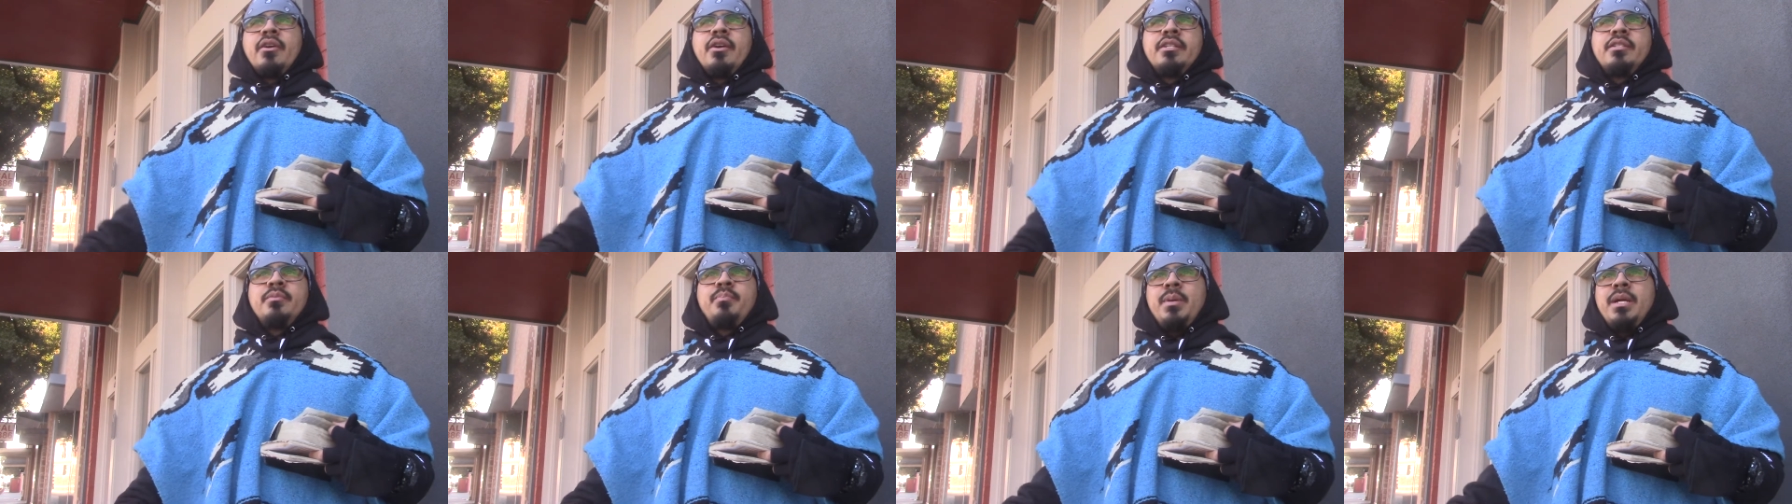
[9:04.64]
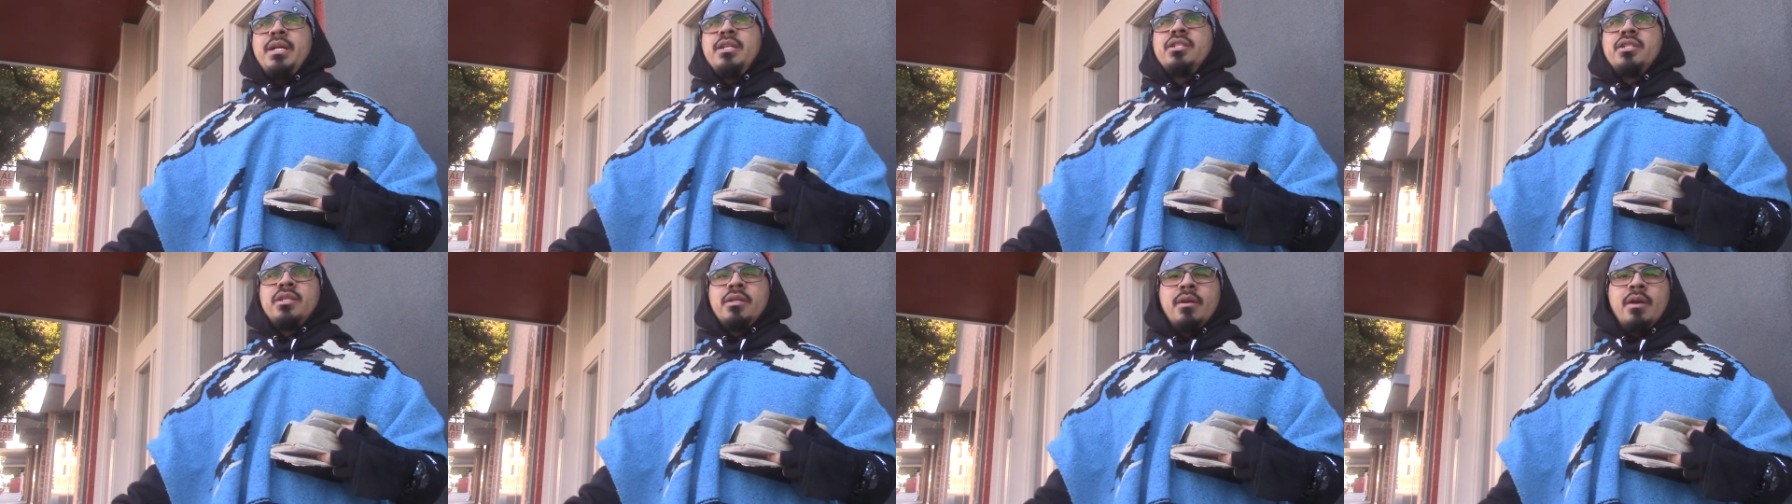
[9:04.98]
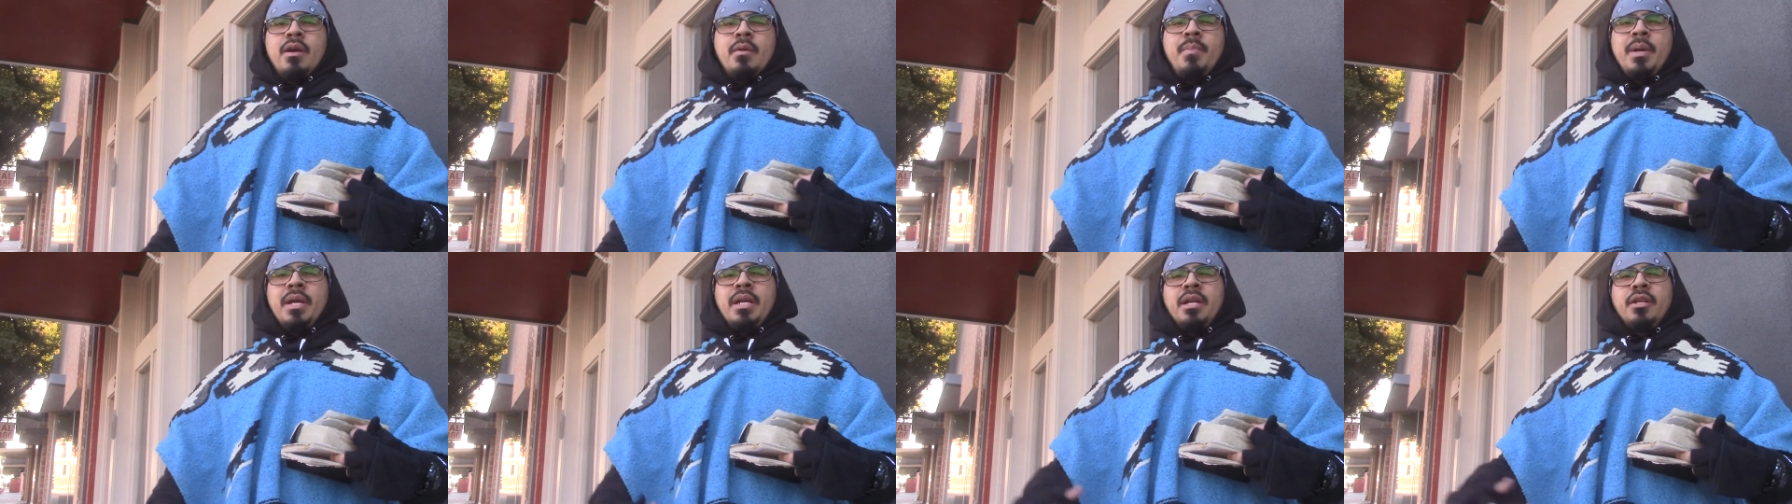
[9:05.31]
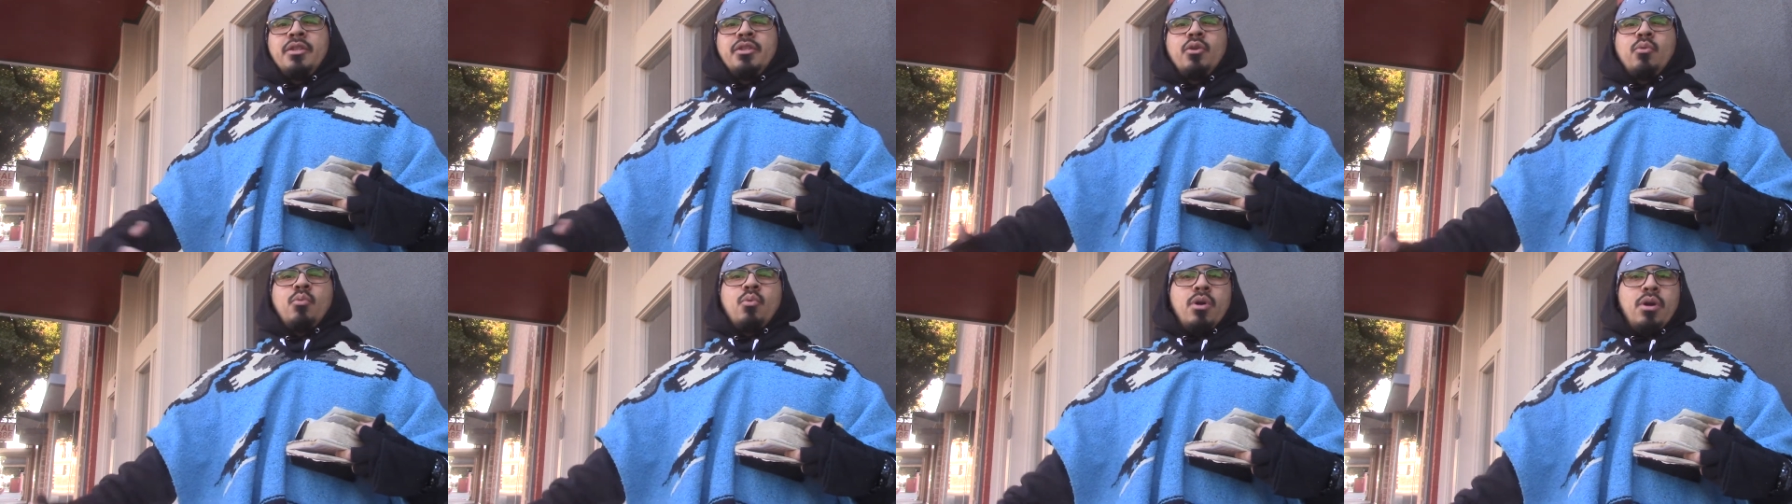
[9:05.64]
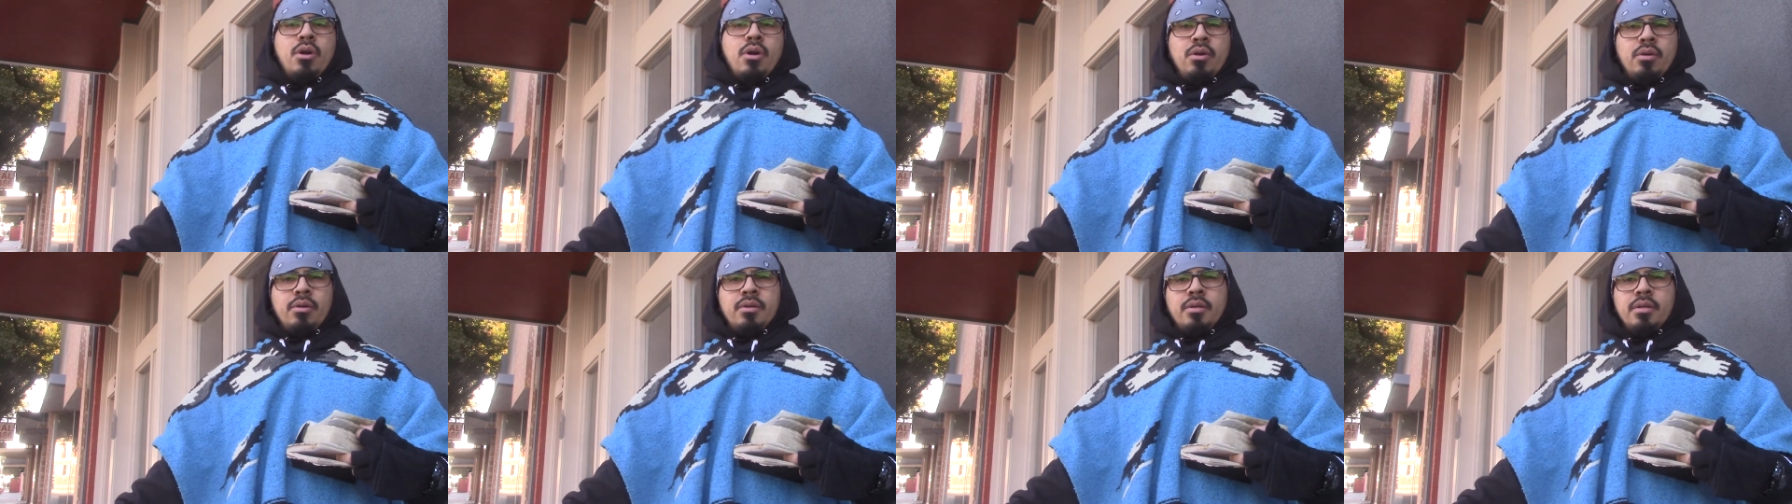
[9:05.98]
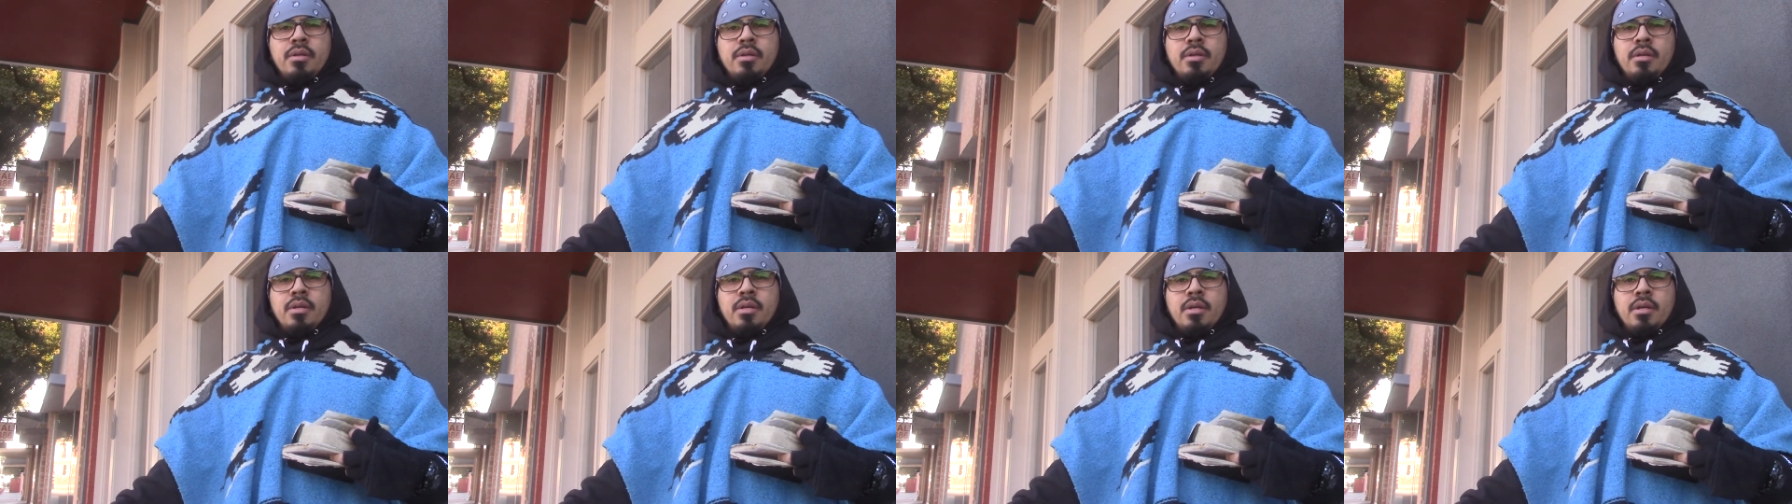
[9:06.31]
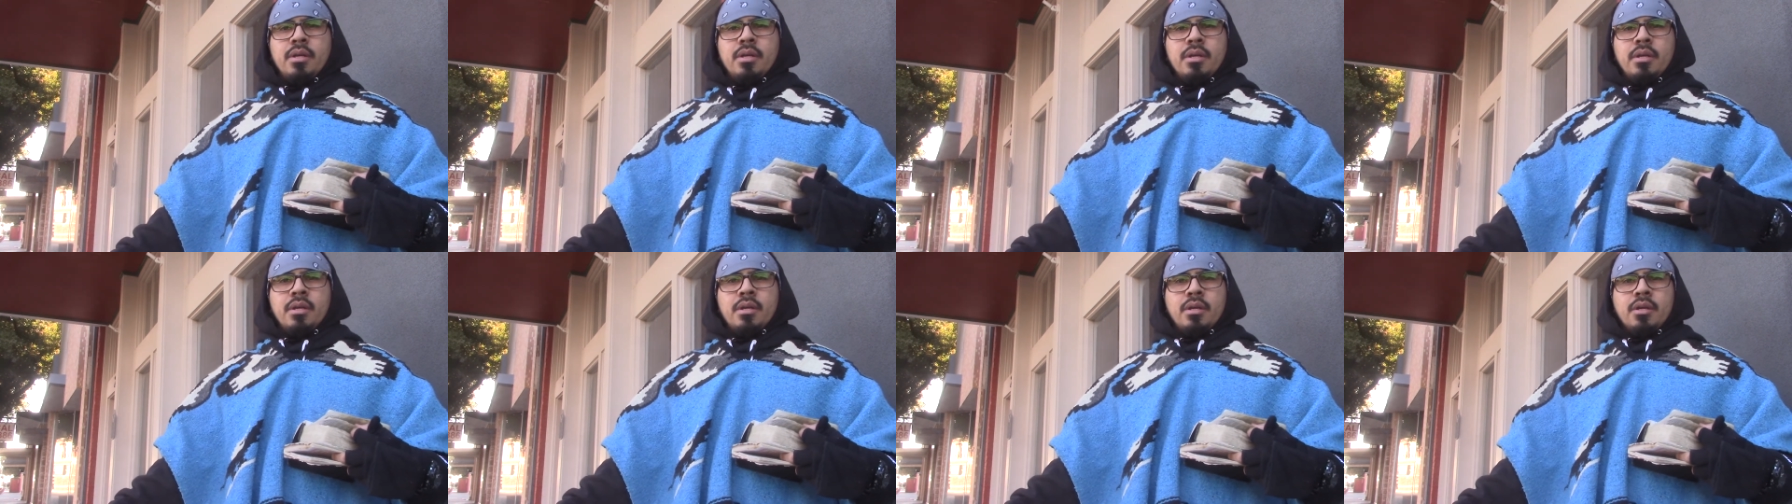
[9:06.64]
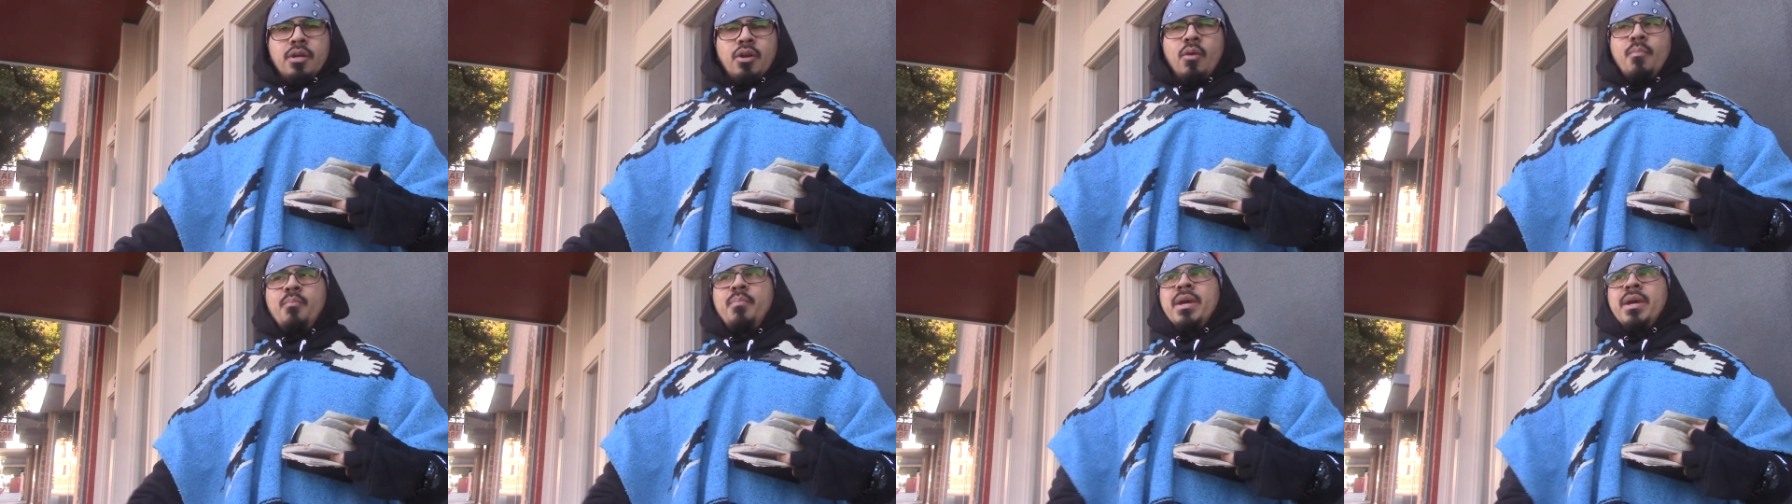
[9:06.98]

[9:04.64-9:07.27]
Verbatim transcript: of speech being in the world you know